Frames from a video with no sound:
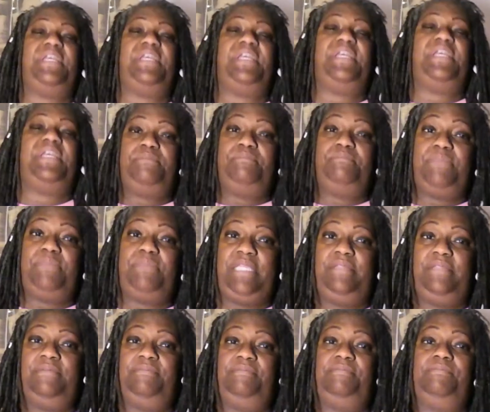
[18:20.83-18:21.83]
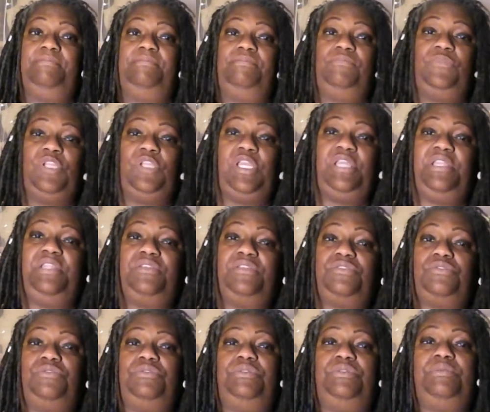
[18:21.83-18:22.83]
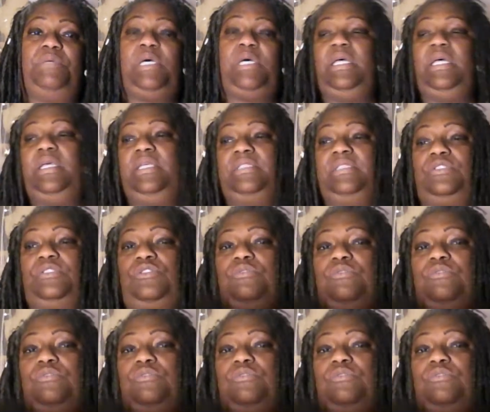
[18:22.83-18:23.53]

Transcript: facing me, and it's on my